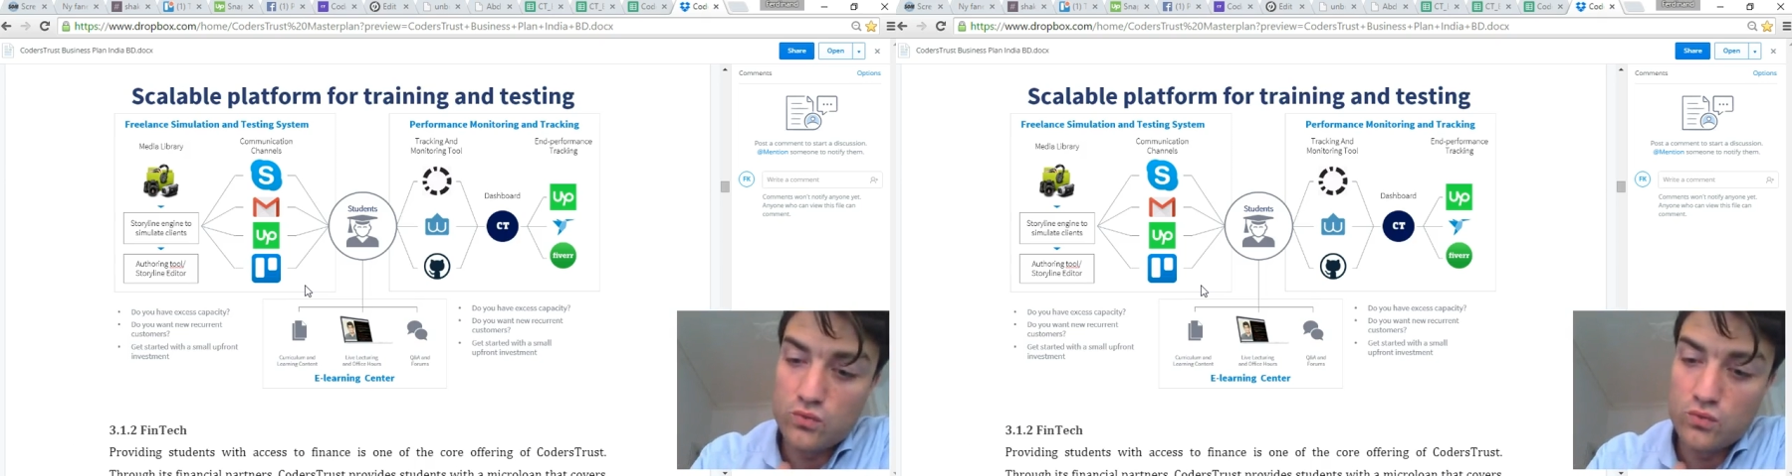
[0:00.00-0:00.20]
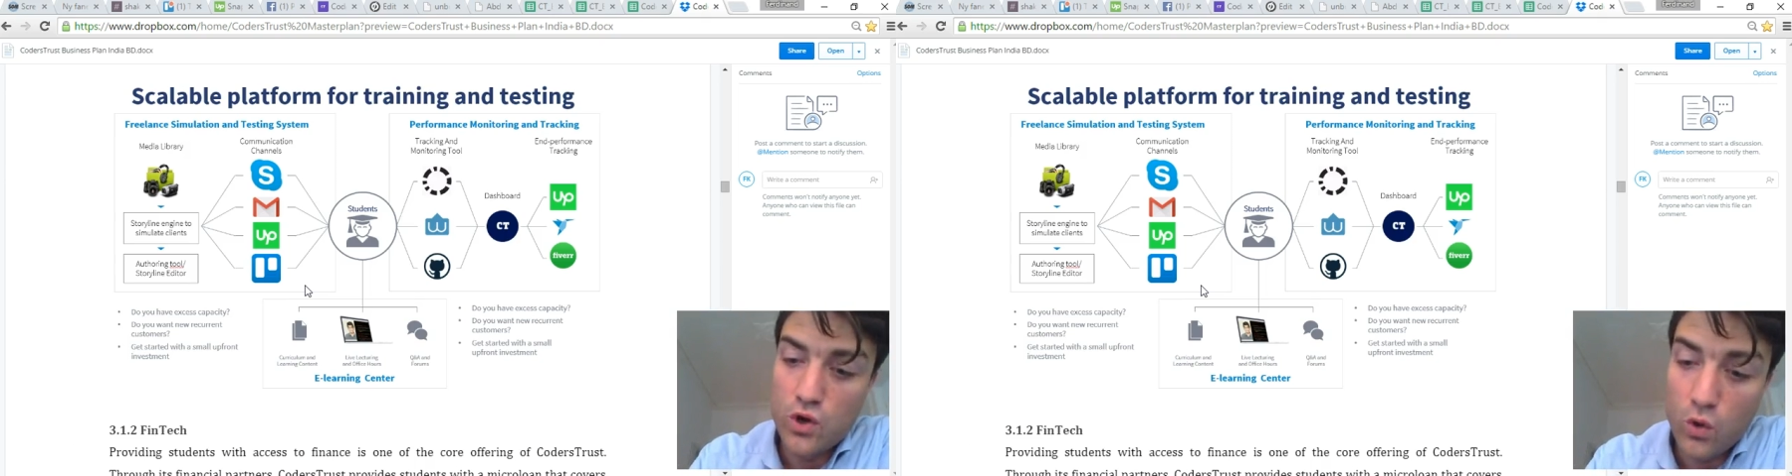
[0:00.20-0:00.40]

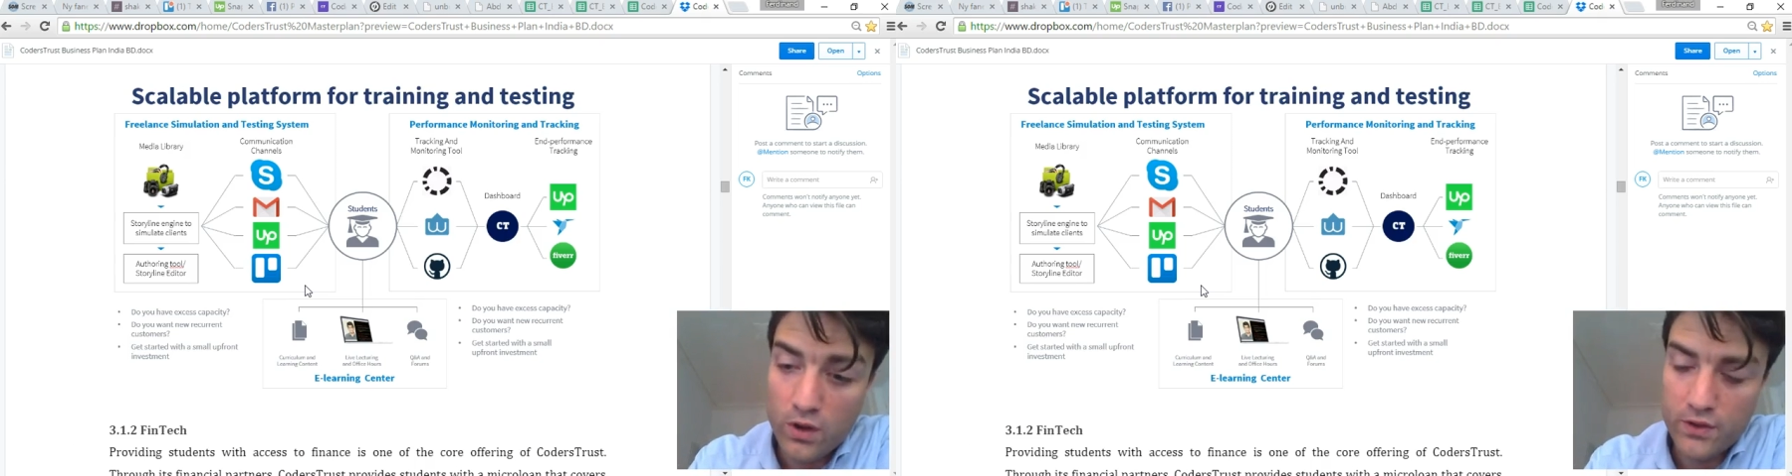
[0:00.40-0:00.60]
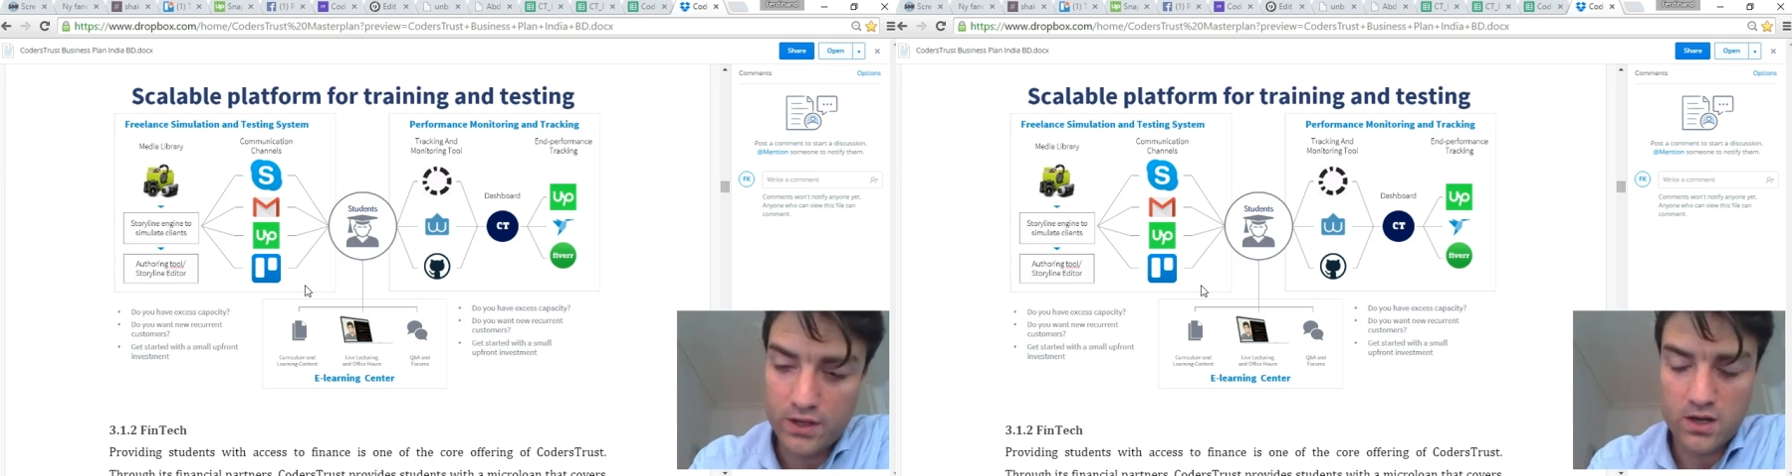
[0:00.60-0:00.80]

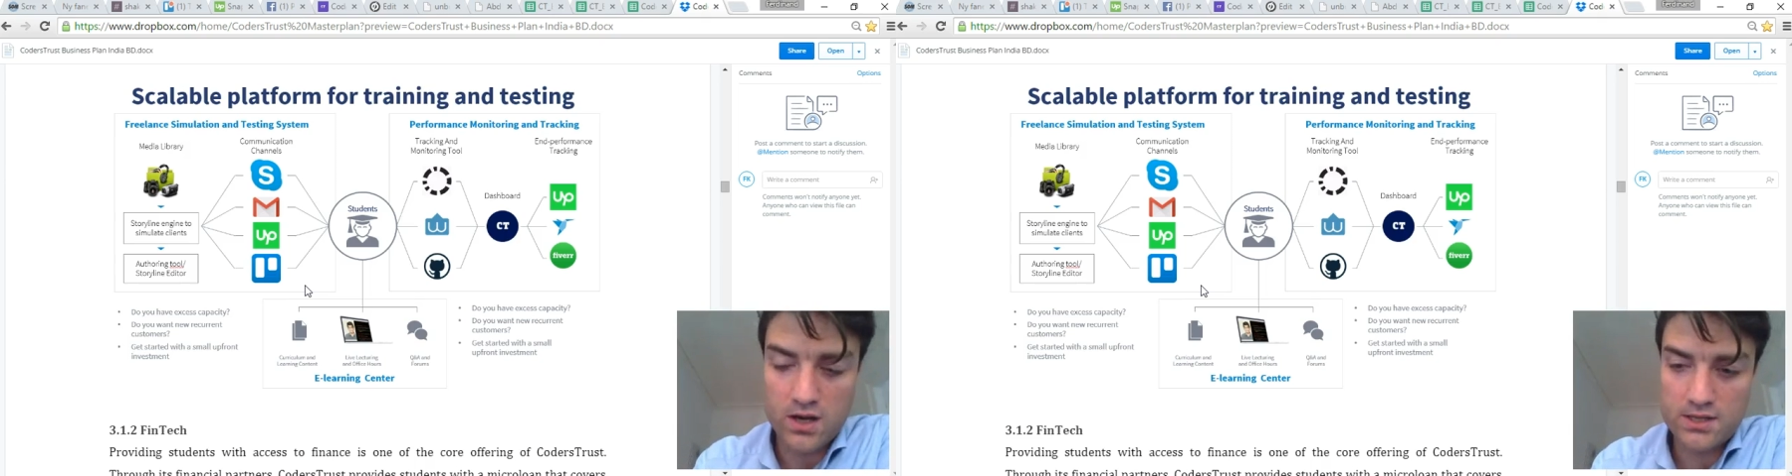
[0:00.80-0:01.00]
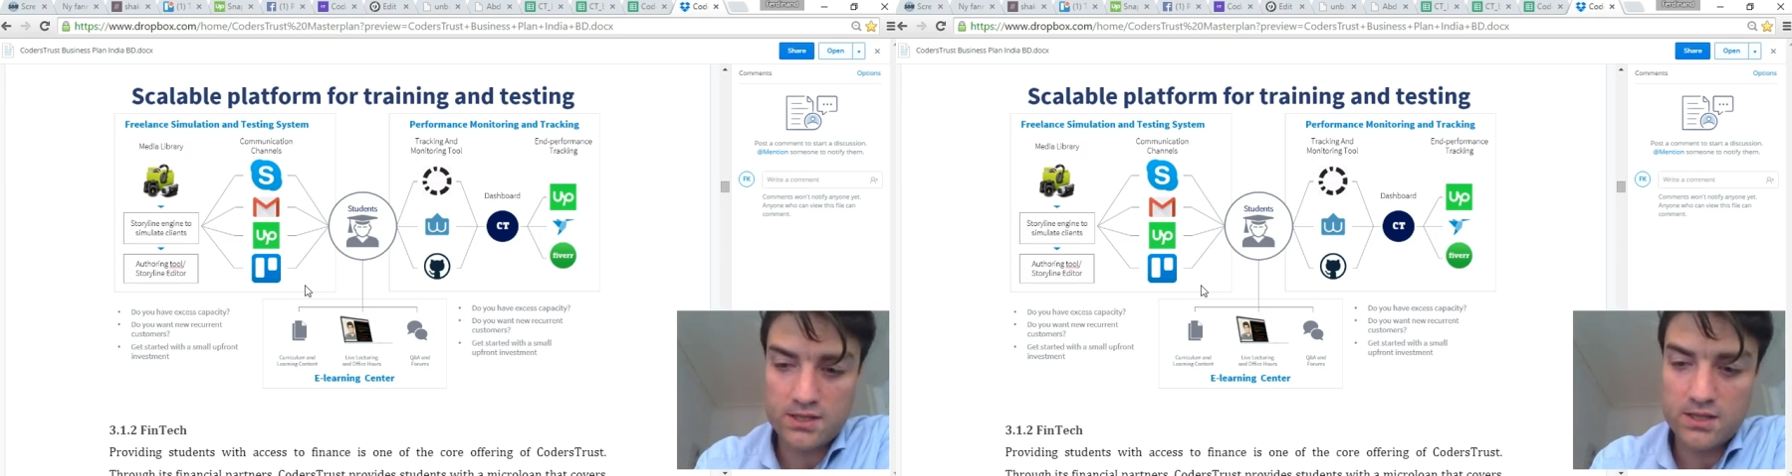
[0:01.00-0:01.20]
lower the
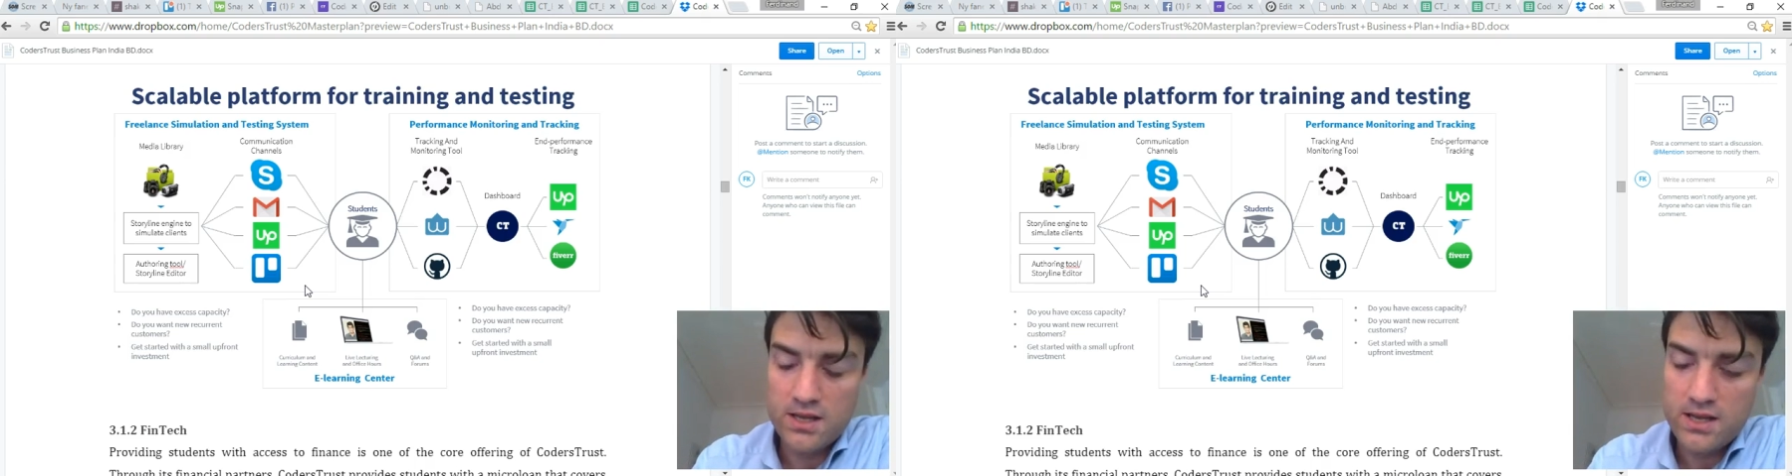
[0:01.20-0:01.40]
cost